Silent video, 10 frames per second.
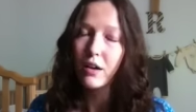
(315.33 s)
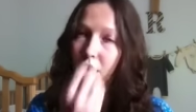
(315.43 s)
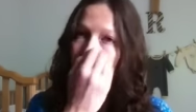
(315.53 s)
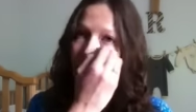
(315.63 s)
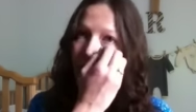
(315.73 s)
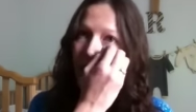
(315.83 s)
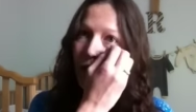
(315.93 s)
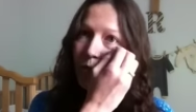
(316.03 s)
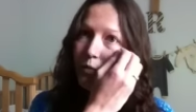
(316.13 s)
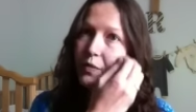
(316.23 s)
gosh,
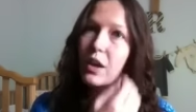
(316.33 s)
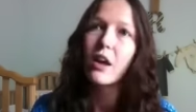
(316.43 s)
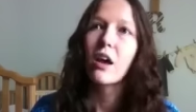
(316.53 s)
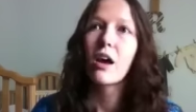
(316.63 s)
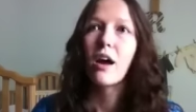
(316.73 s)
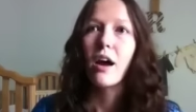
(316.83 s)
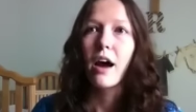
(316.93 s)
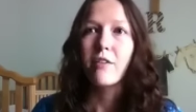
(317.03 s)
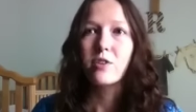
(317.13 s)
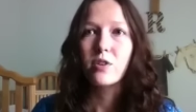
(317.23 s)
um,
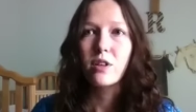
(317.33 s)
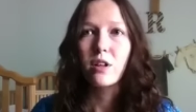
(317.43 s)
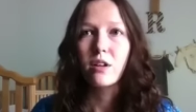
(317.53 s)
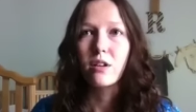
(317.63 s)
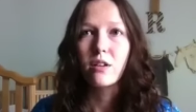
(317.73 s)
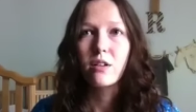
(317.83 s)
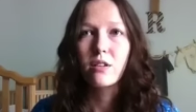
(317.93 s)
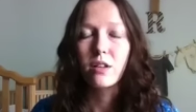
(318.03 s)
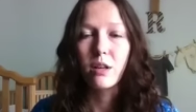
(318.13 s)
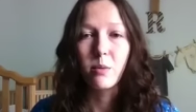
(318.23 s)
after the,
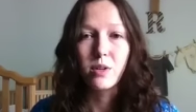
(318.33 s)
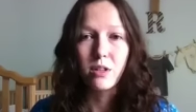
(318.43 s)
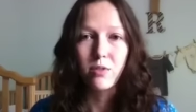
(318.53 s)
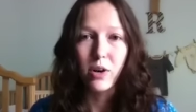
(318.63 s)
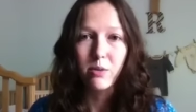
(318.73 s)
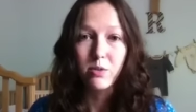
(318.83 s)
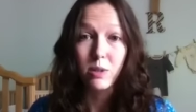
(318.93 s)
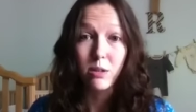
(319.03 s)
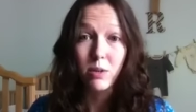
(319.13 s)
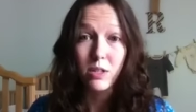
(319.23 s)
the labor and delivery, I was
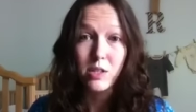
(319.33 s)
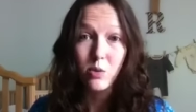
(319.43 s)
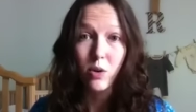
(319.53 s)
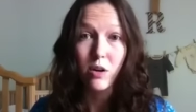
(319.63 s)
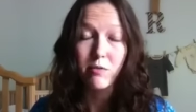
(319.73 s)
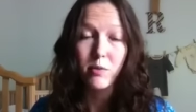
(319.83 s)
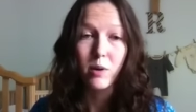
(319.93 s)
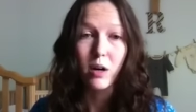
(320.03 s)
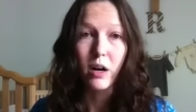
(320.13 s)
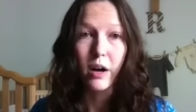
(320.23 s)
really, really sore
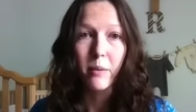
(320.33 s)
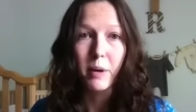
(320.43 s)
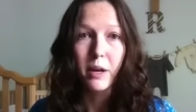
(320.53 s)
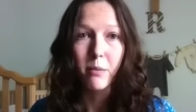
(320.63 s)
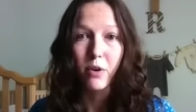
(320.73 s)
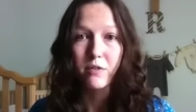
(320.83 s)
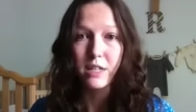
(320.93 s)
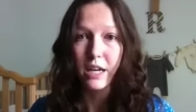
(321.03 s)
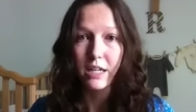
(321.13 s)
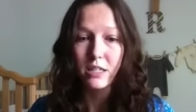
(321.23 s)
for um, a number of
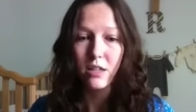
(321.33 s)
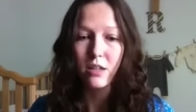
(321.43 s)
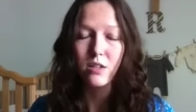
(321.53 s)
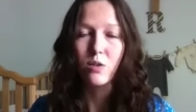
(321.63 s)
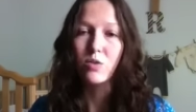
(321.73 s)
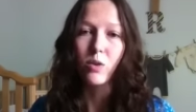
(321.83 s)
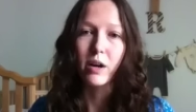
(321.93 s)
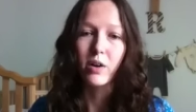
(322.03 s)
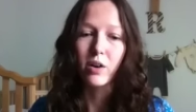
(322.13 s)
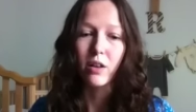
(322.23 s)
days, like so sore
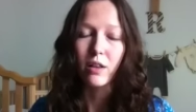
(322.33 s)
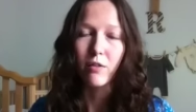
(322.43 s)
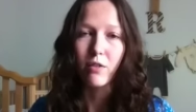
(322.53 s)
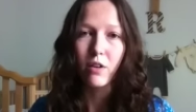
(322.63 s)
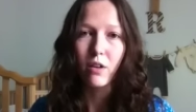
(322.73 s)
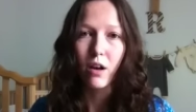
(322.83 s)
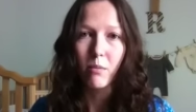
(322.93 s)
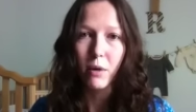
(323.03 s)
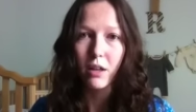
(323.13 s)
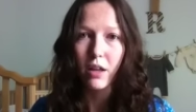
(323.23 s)
I couldn't lift uh, my